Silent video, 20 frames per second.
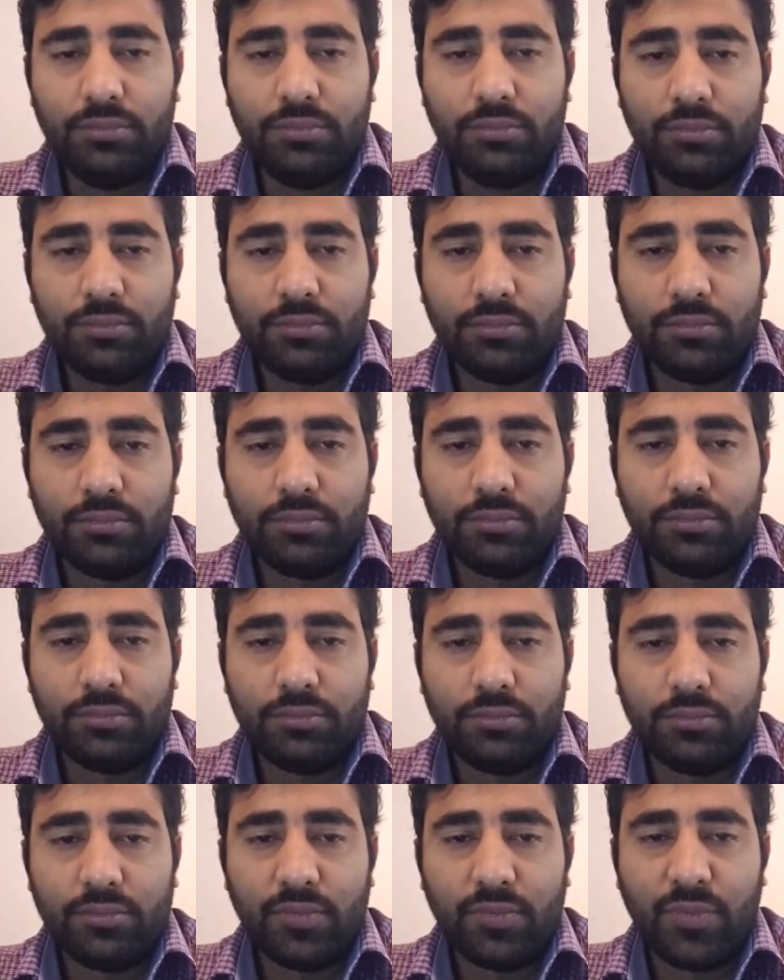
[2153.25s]

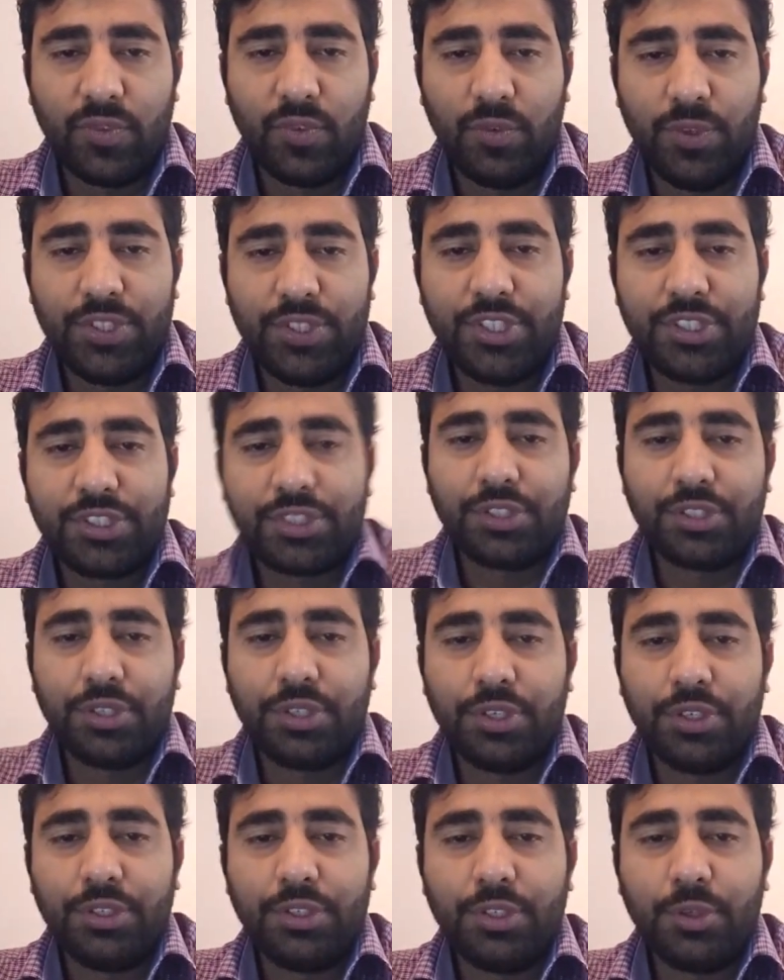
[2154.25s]
mm, which is
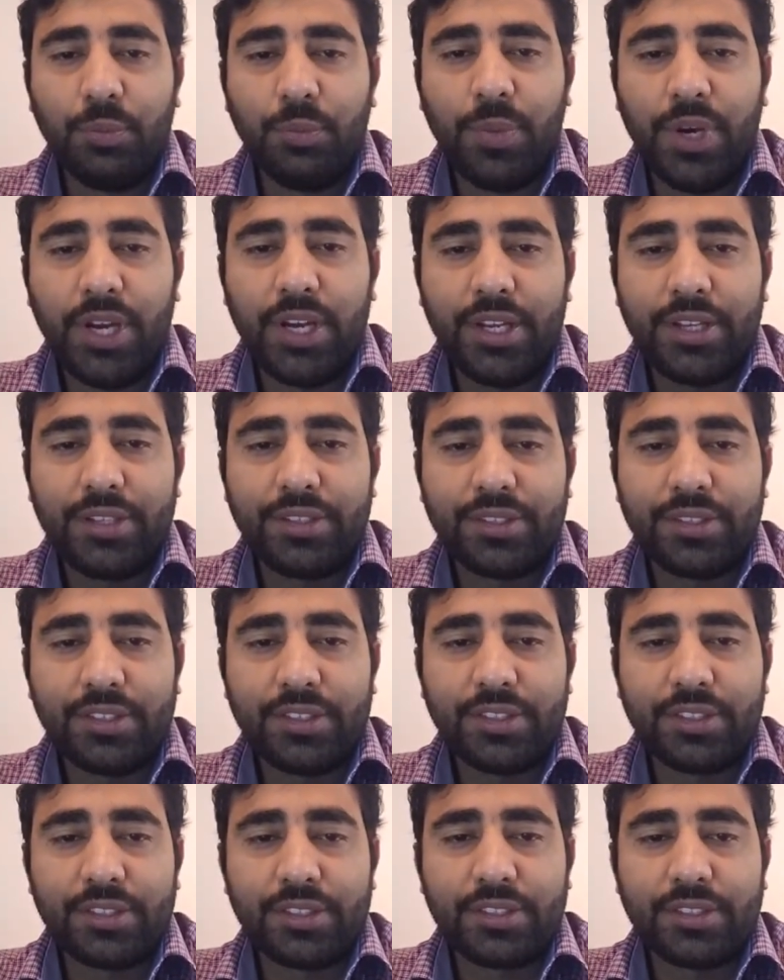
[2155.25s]
good to buy
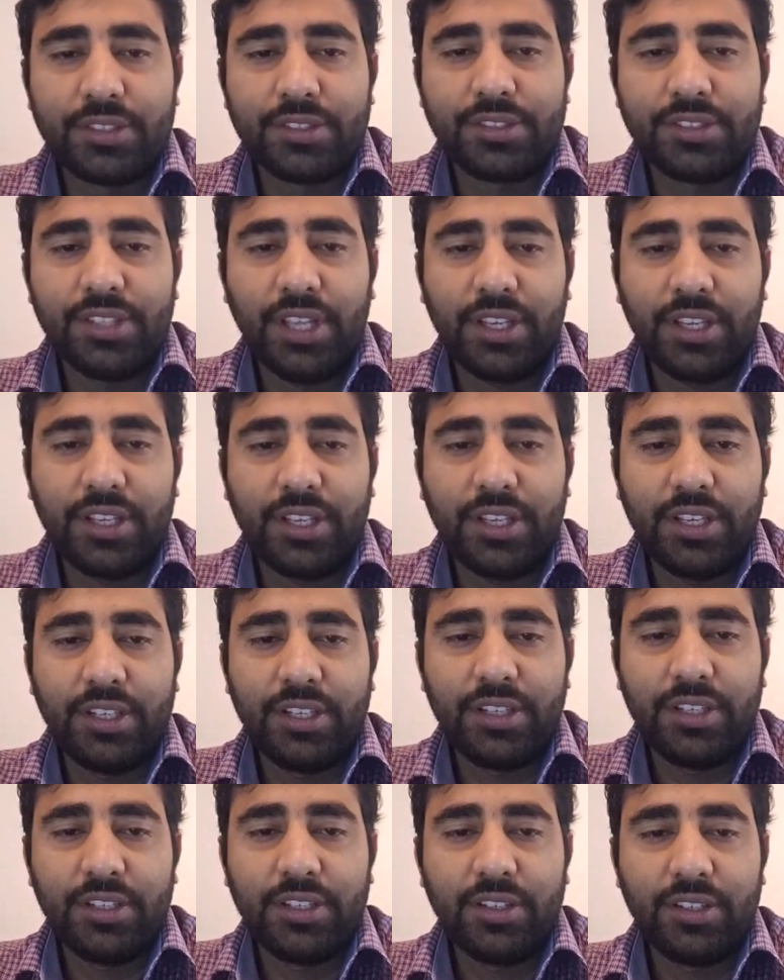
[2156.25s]
a
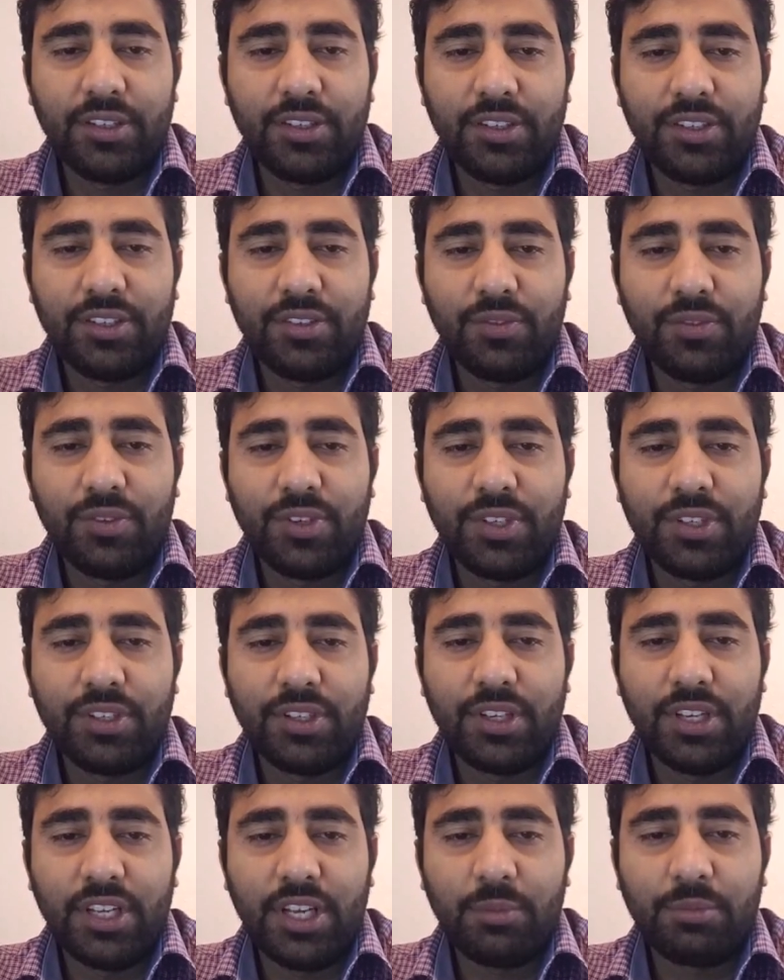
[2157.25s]
second in
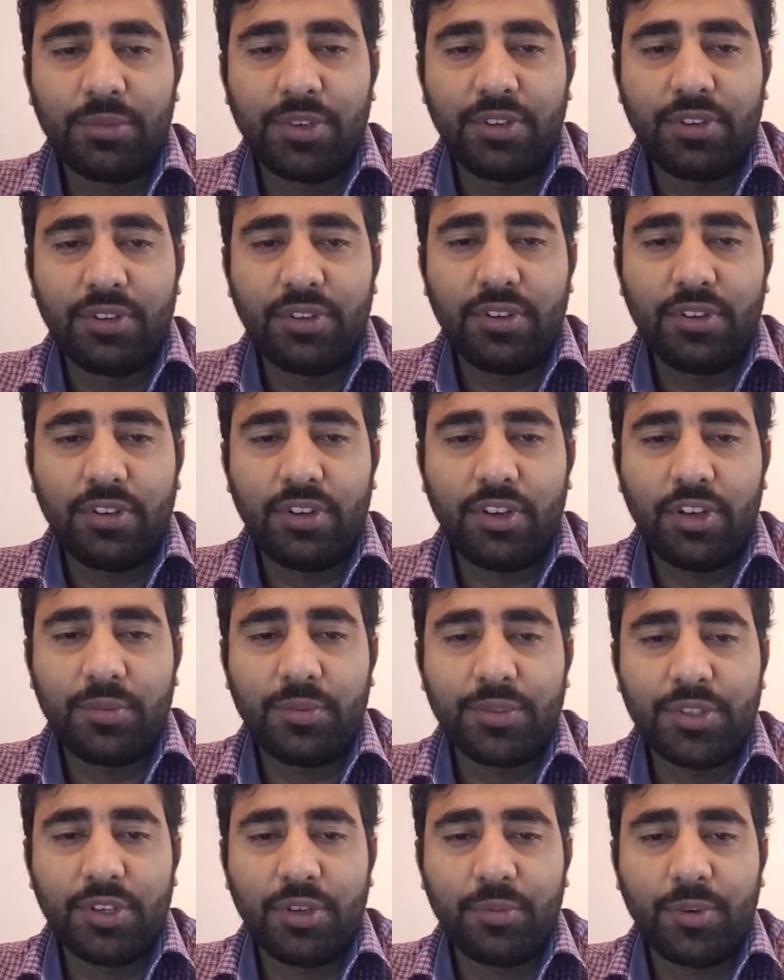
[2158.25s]
one
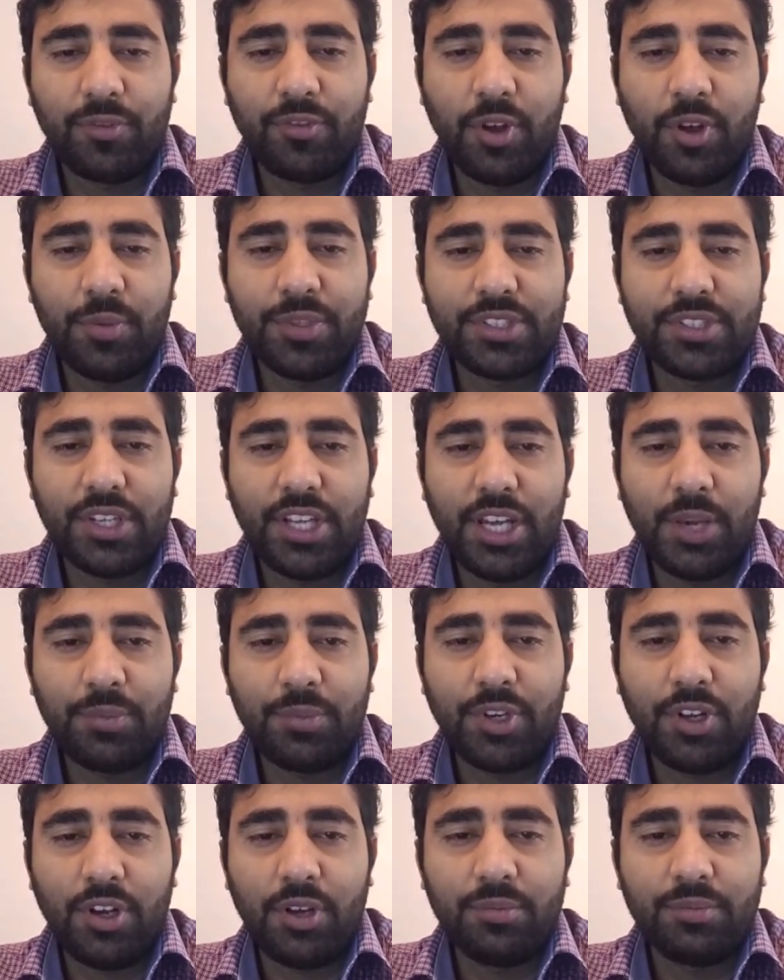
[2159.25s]
laptop, so performance
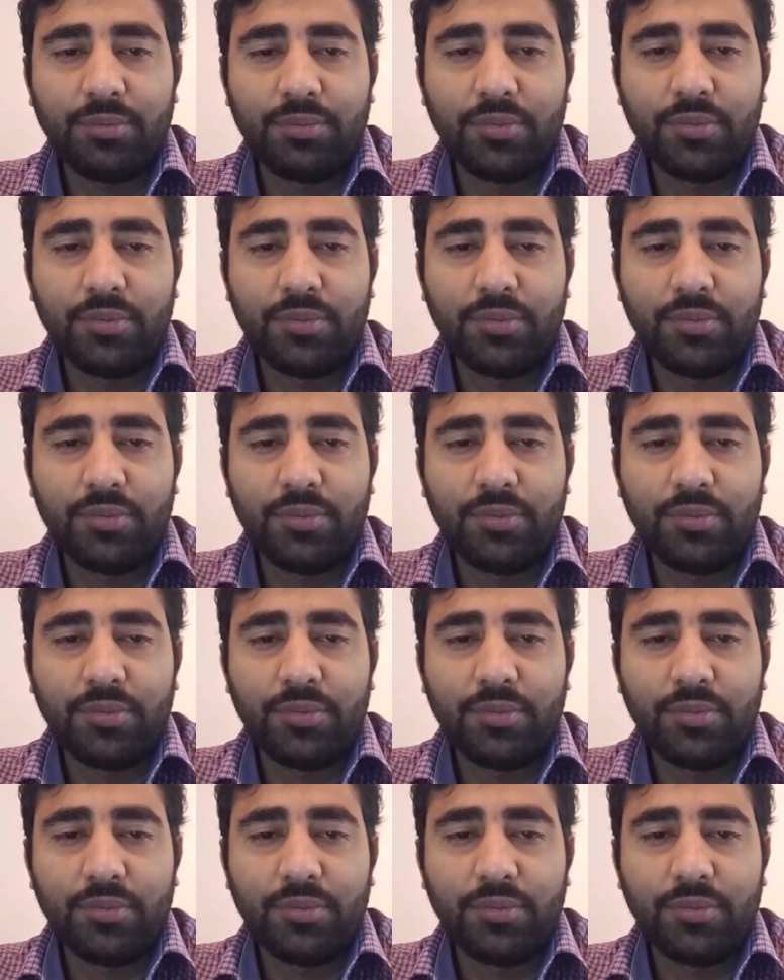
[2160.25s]
laptop.